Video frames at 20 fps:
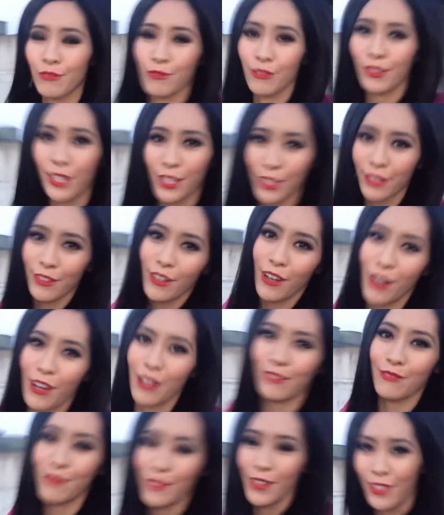really
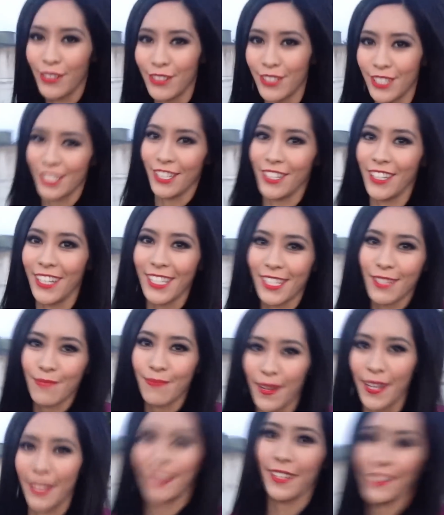long photo shoot. It's
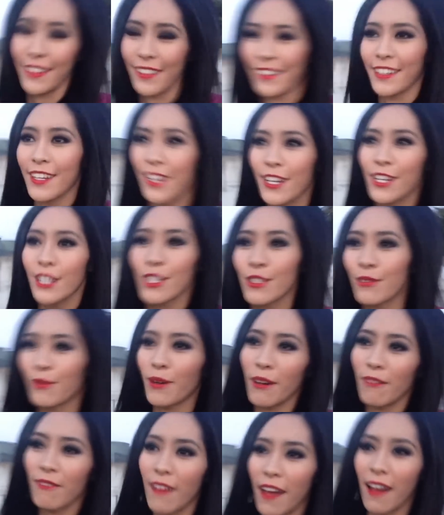been 12